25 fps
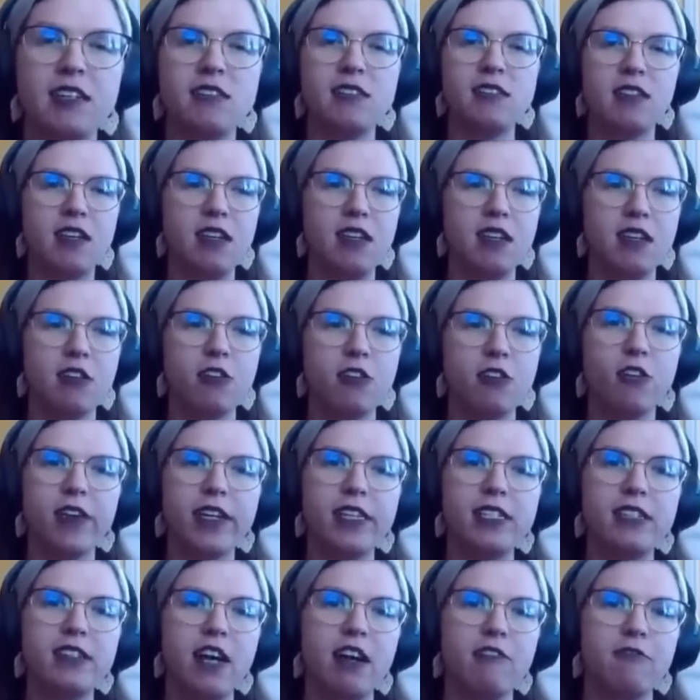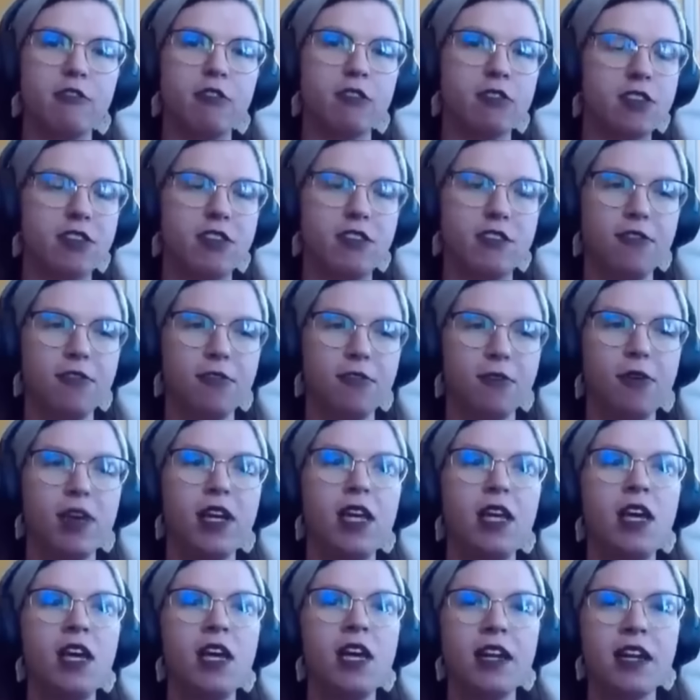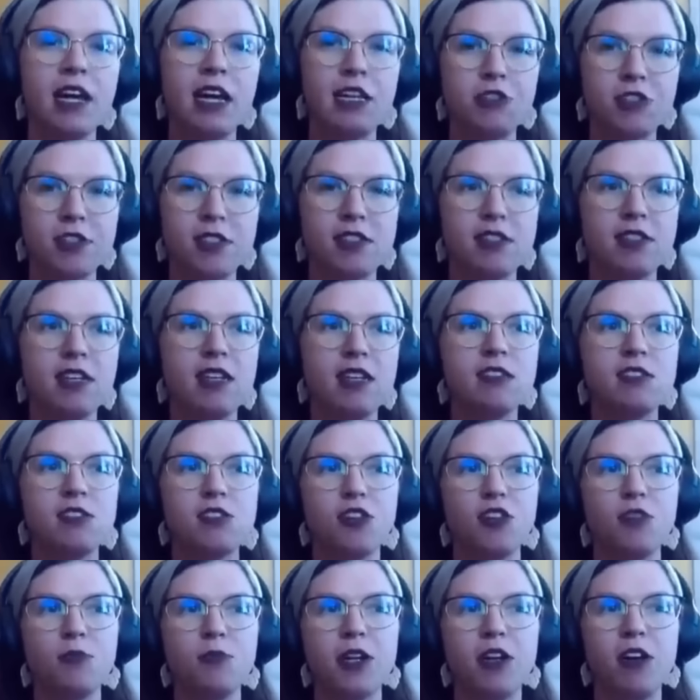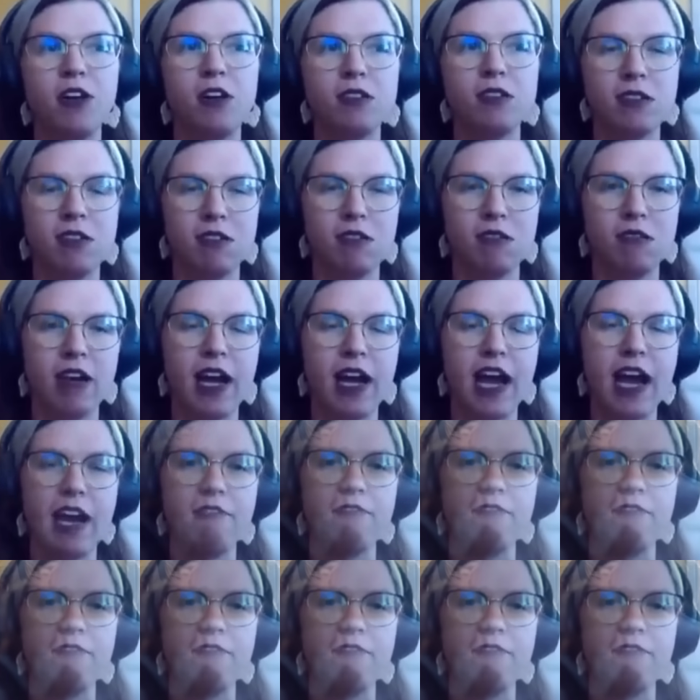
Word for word: Yet, Whitney says this is only a small portion of what's coming.